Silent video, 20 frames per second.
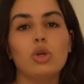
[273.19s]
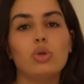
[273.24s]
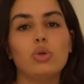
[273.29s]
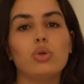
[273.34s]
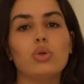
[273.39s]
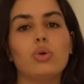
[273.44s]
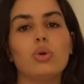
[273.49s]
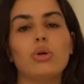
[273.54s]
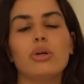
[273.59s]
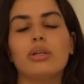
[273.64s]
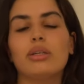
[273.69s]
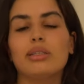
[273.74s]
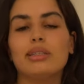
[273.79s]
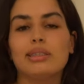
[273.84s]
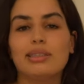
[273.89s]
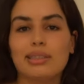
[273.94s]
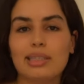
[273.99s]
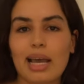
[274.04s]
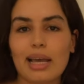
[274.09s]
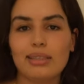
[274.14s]
your
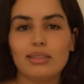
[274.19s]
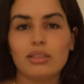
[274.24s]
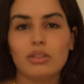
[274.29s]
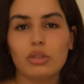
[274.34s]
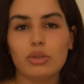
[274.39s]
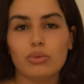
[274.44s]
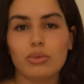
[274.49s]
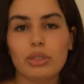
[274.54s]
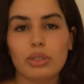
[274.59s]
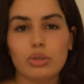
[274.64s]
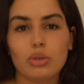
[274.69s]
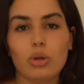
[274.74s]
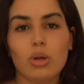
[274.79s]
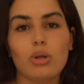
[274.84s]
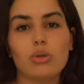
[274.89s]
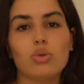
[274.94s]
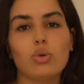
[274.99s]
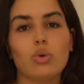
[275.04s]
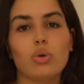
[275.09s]
test results